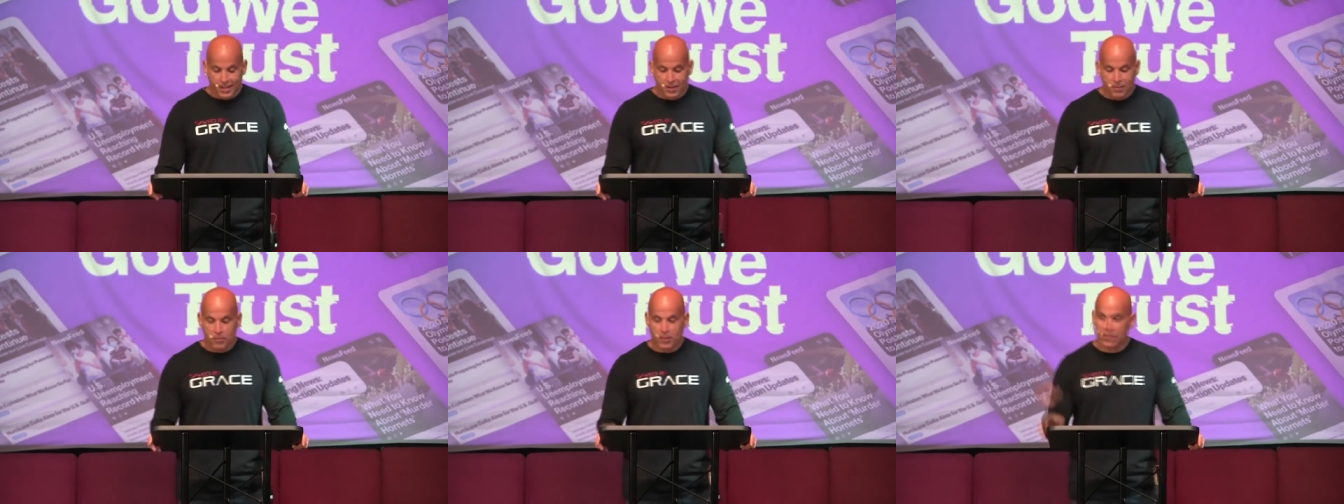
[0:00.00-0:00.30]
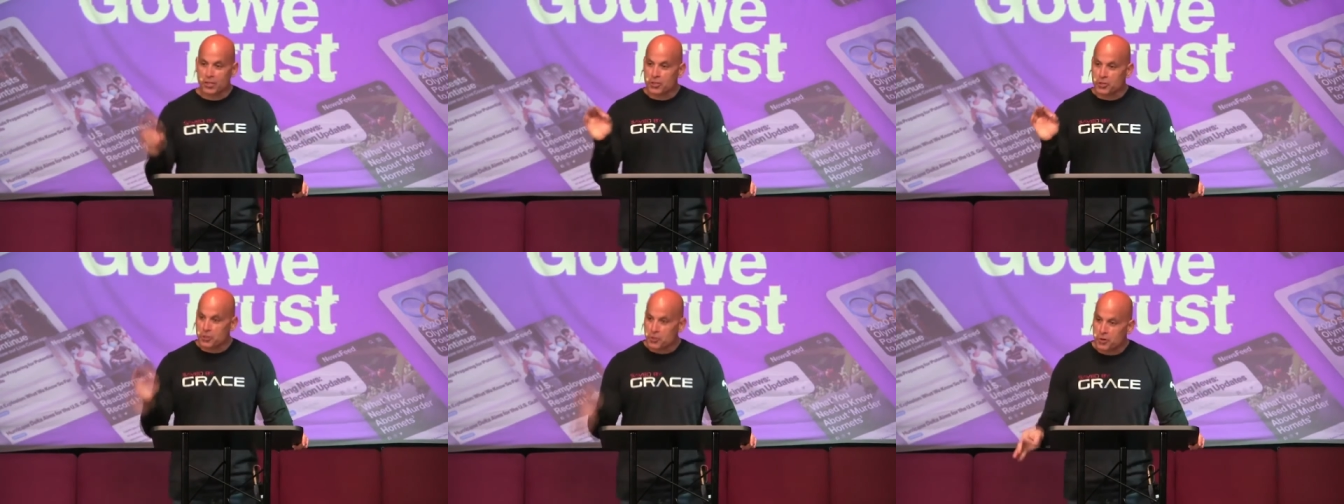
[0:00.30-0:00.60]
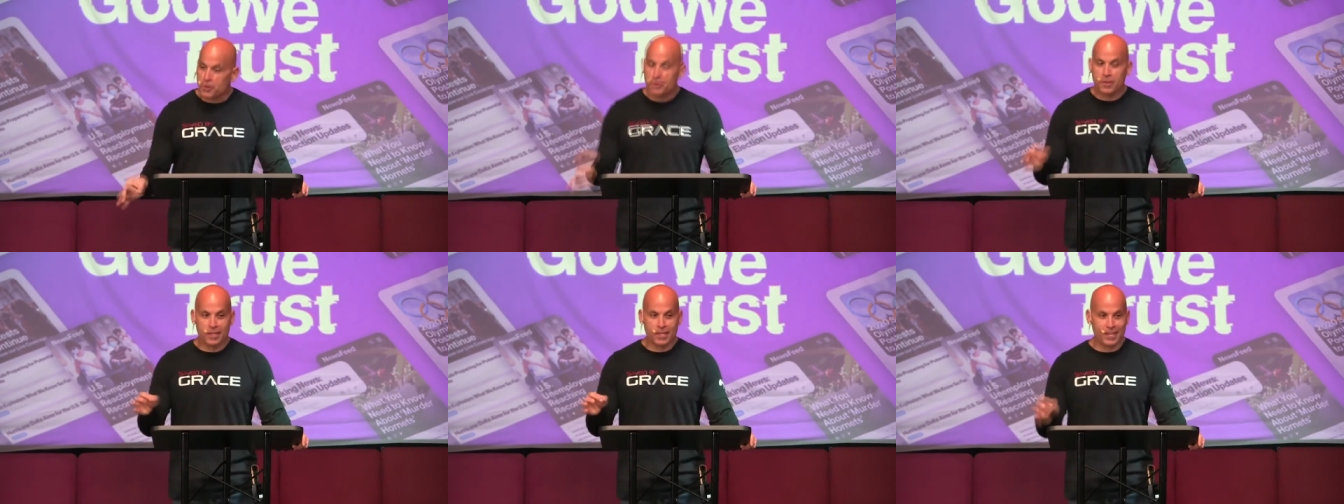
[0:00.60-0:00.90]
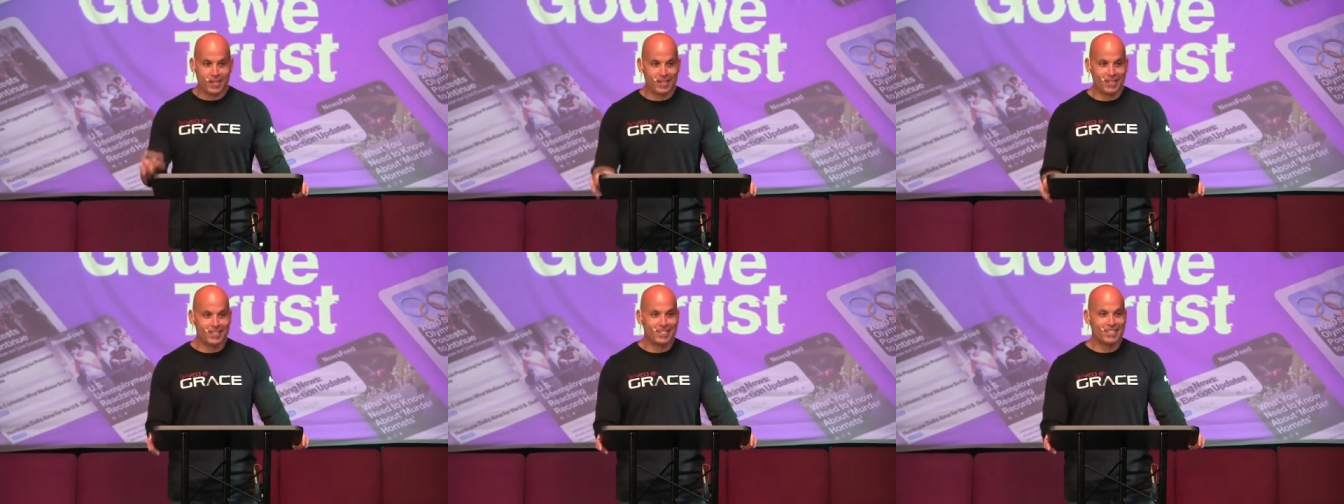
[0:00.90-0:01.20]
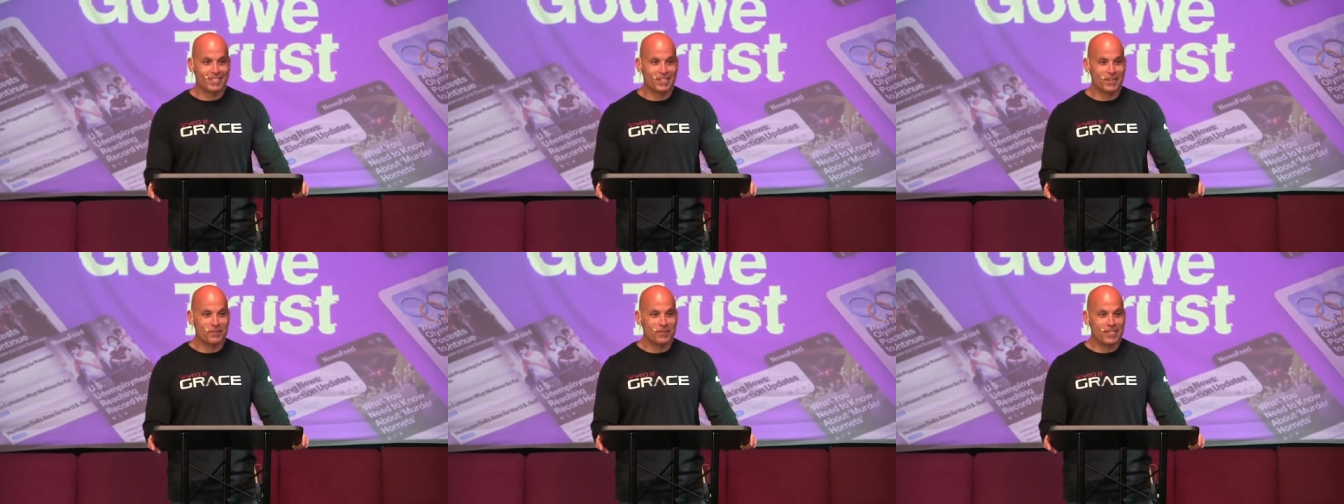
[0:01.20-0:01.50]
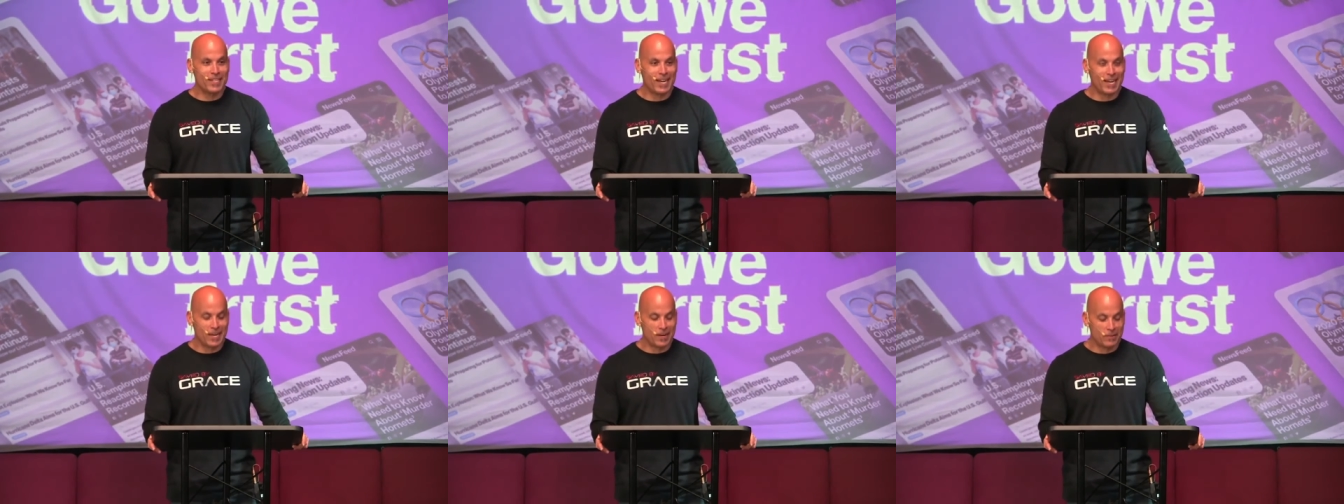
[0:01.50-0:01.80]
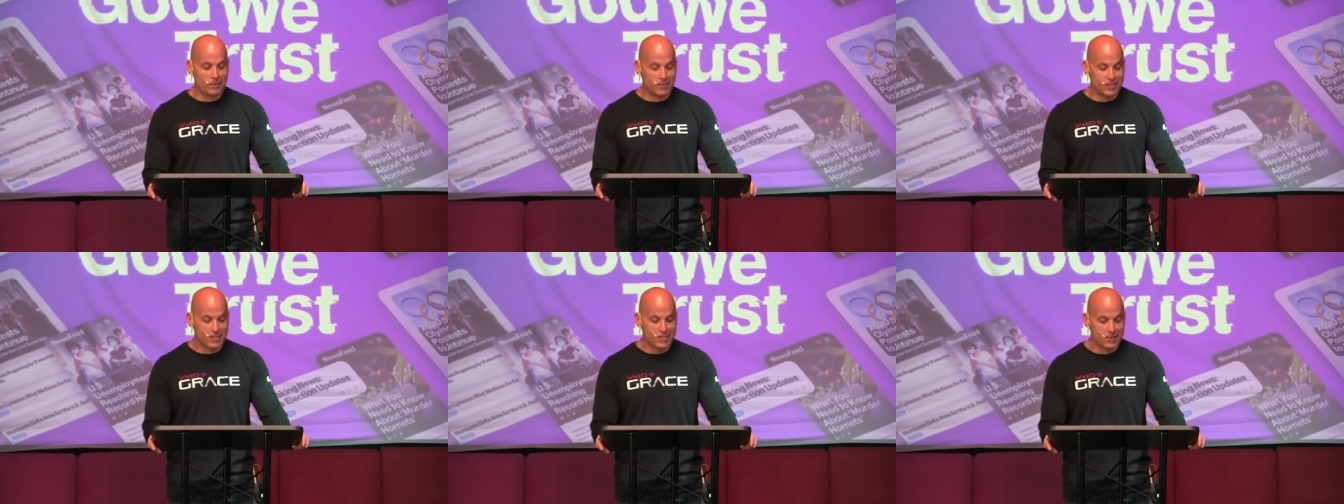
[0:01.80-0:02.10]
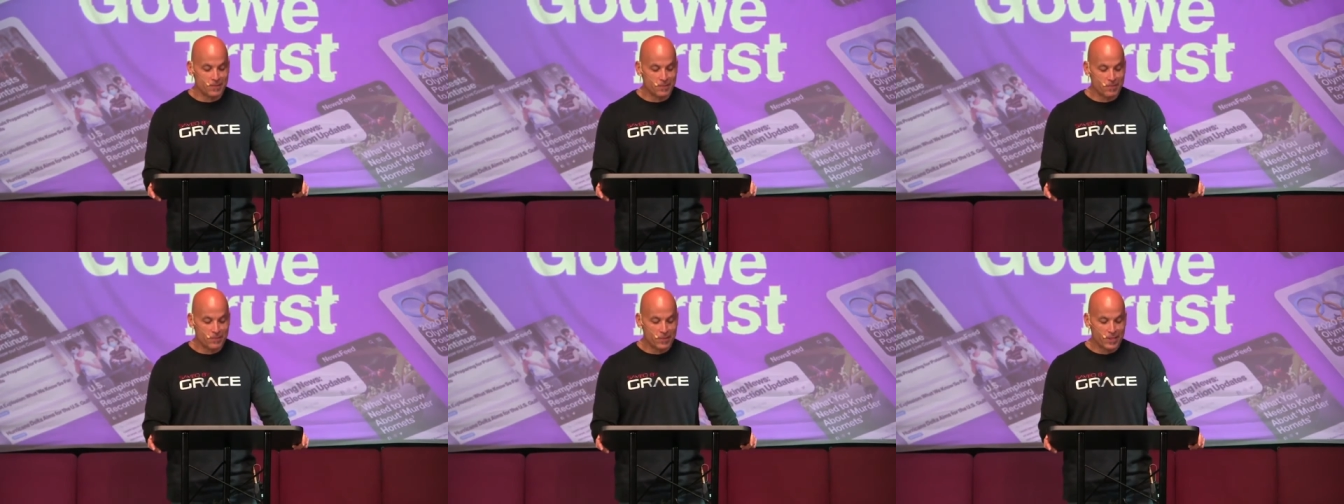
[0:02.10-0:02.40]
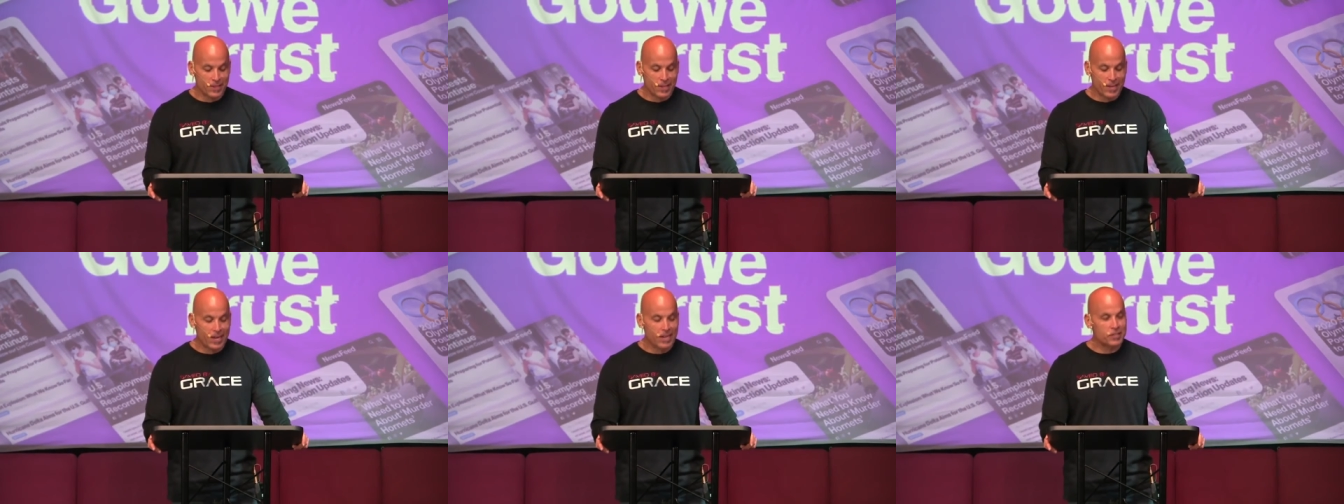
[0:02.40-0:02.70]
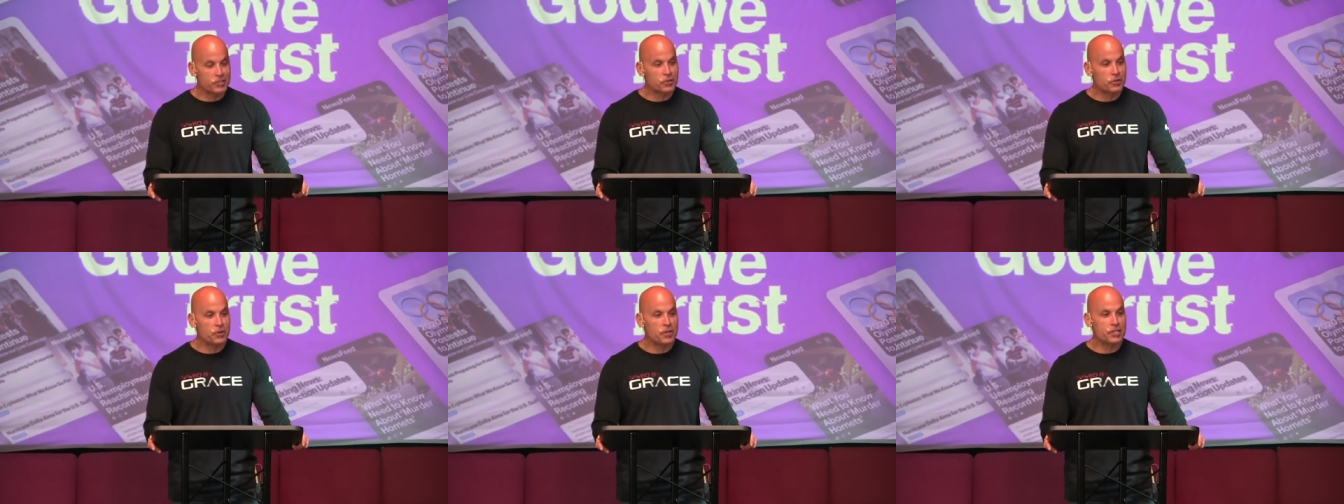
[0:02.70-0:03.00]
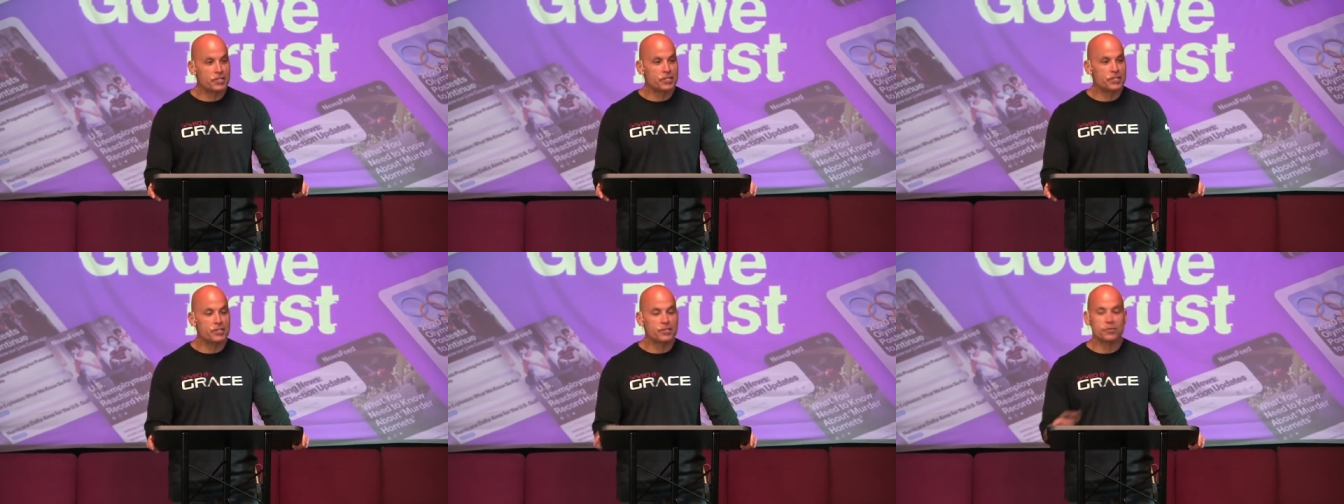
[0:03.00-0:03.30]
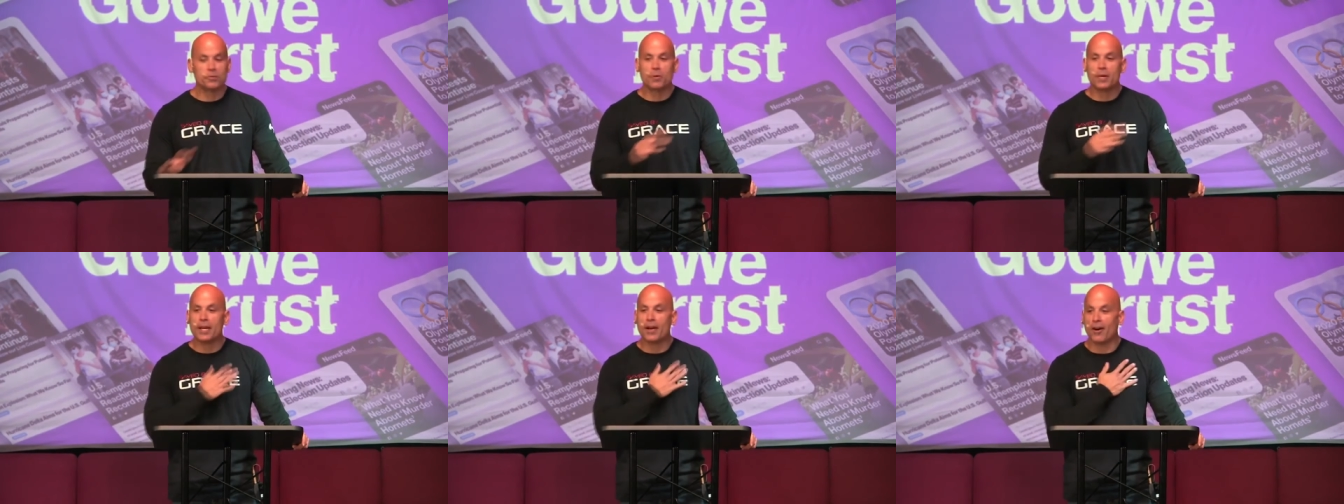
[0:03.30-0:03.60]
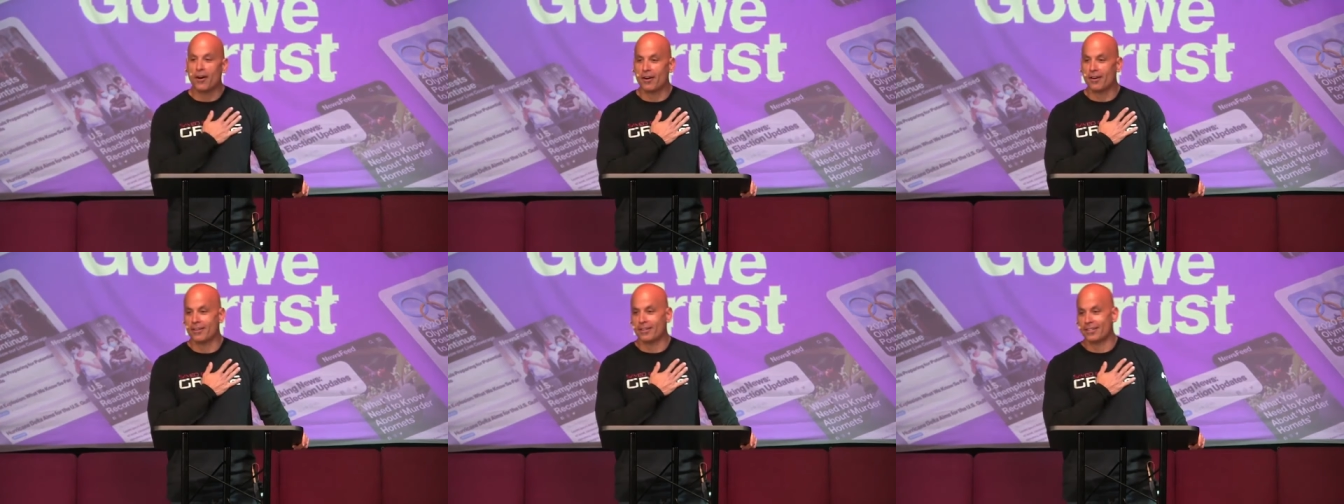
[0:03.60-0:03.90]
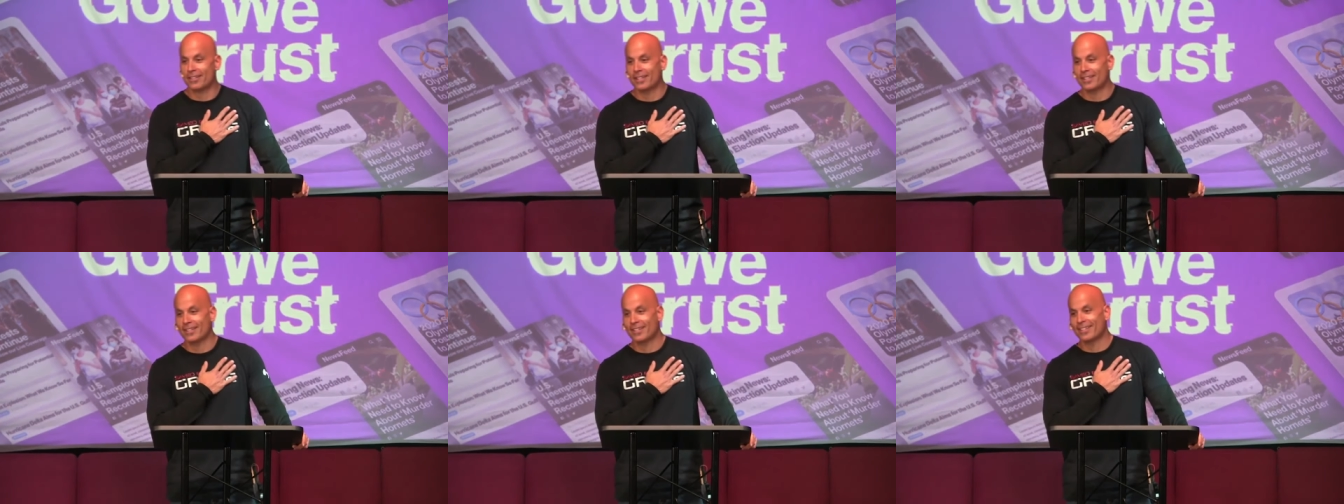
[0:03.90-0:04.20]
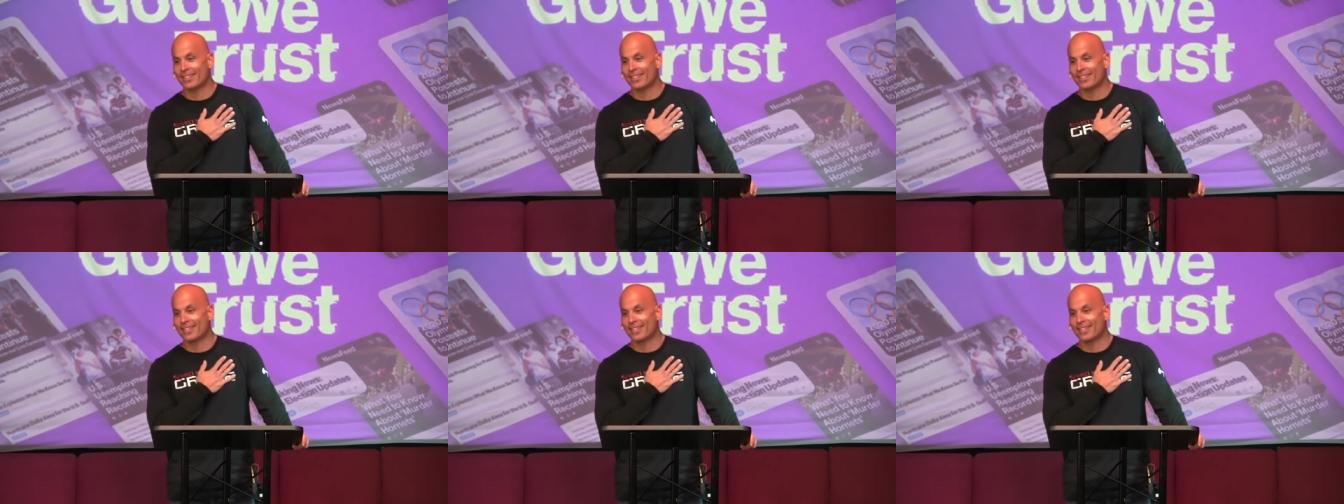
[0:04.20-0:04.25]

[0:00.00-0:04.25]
But the truth is, sometimes as Christians, we aren't.